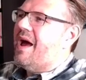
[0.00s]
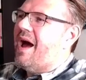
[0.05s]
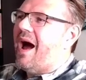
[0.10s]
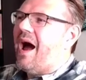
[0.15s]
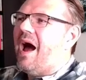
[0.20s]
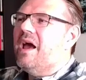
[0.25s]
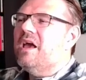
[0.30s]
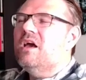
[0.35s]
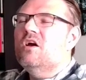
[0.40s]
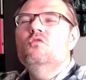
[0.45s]

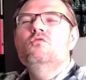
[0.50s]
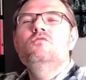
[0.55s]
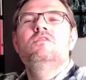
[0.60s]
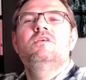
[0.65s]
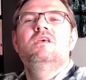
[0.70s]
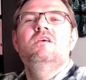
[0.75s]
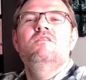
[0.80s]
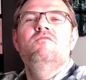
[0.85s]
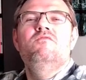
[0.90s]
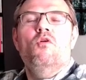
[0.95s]
I could
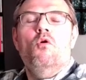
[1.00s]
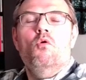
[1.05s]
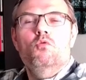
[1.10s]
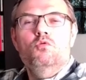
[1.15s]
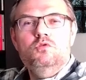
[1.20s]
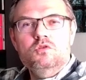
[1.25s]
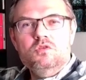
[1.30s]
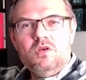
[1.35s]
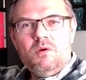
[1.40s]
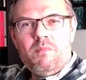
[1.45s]
give
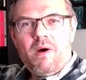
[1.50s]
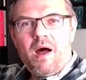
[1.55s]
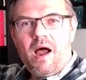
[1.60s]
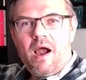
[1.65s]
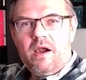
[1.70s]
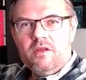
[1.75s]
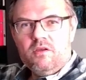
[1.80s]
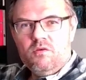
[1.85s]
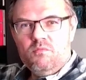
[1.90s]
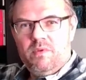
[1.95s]
also some
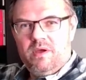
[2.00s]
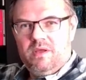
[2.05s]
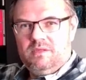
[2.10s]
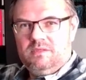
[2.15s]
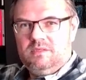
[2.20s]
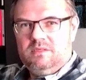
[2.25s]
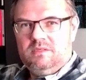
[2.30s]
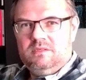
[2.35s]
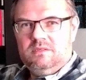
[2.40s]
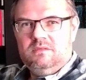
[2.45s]

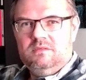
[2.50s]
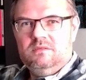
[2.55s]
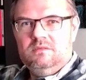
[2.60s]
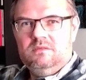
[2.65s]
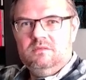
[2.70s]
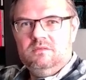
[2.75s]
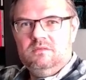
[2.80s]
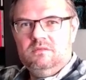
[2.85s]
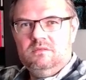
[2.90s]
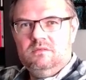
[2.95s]
arguments.
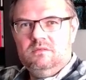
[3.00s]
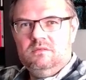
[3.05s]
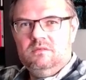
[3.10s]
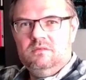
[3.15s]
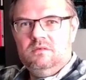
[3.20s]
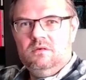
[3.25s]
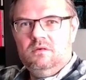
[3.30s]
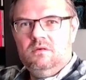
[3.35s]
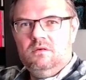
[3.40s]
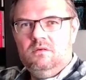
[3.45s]

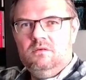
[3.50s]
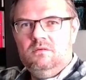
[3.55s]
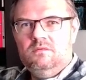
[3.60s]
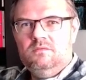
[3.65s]
Yeah.